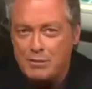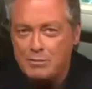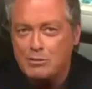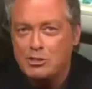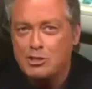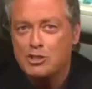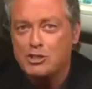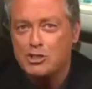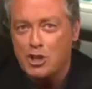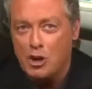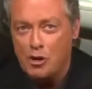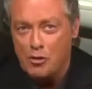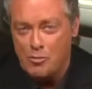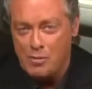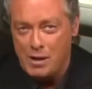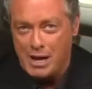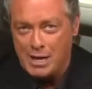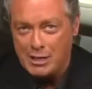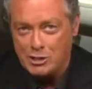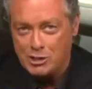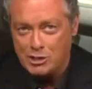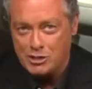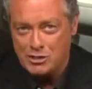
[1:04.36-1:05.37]
them so
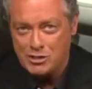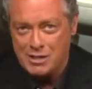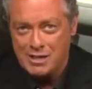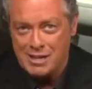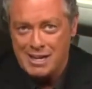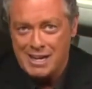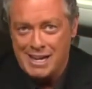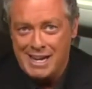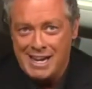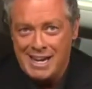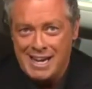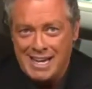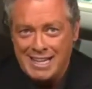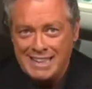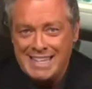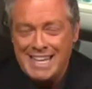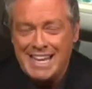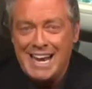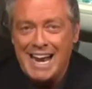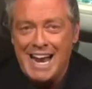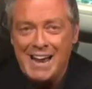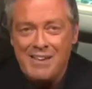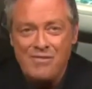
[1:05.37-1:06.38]
much
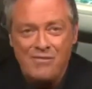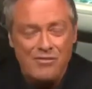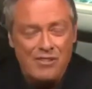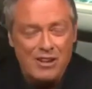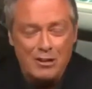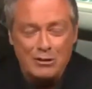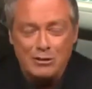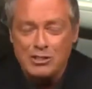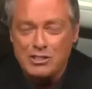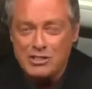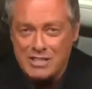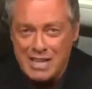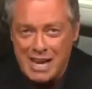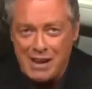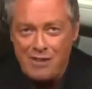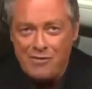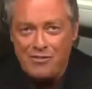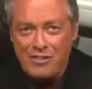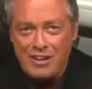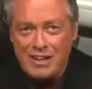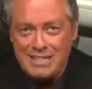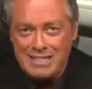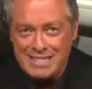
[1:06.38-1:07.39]
that I feel
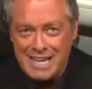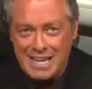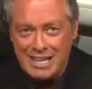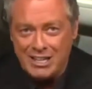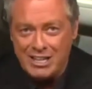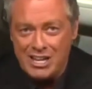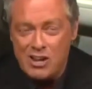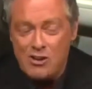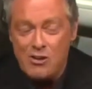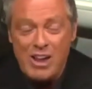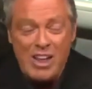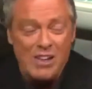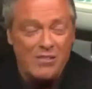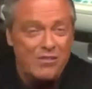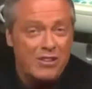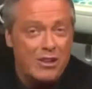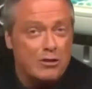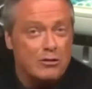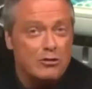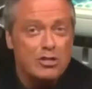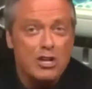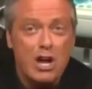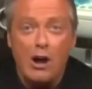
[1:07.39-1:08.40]
safe in telling you, if
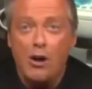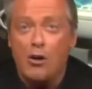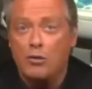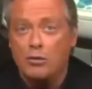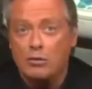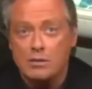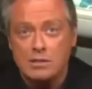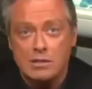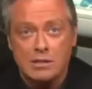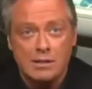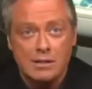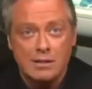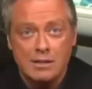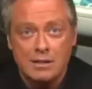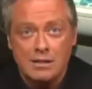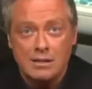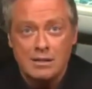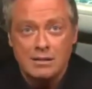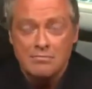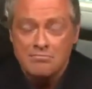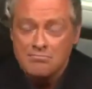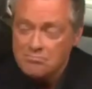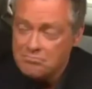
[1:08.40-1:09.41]
you don't,
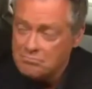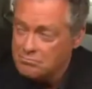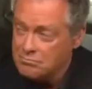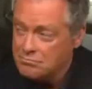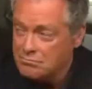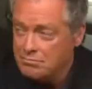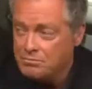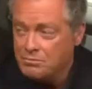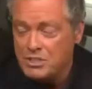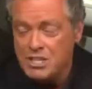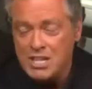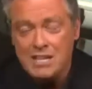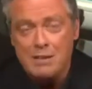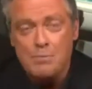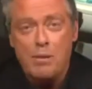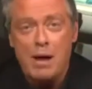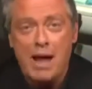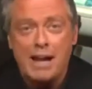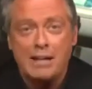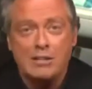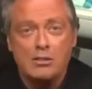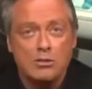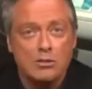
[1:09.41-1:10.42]
send it
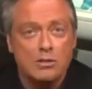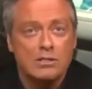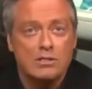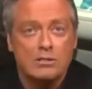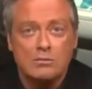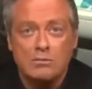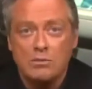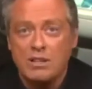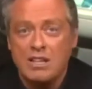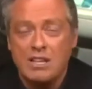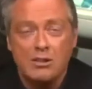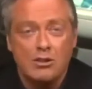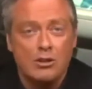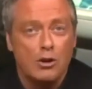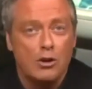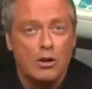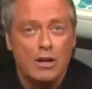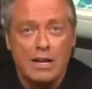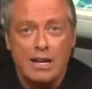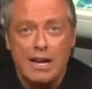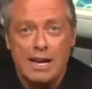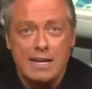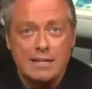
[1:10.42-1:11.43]
back to us within
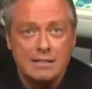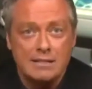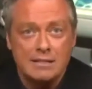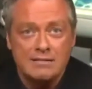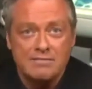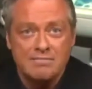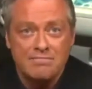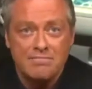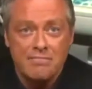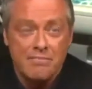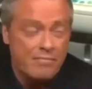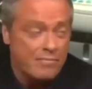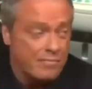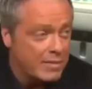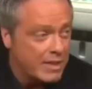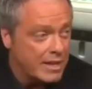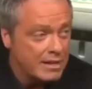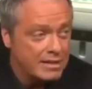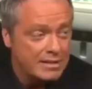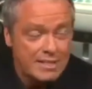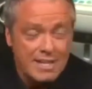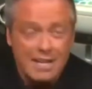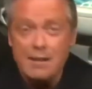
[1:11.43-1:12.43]
30 days.
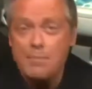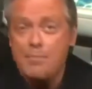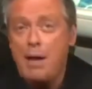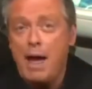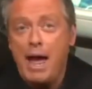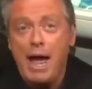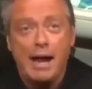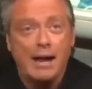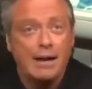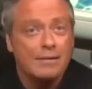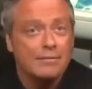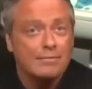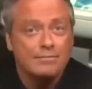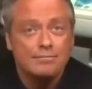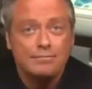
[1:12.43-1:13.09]
Send it back.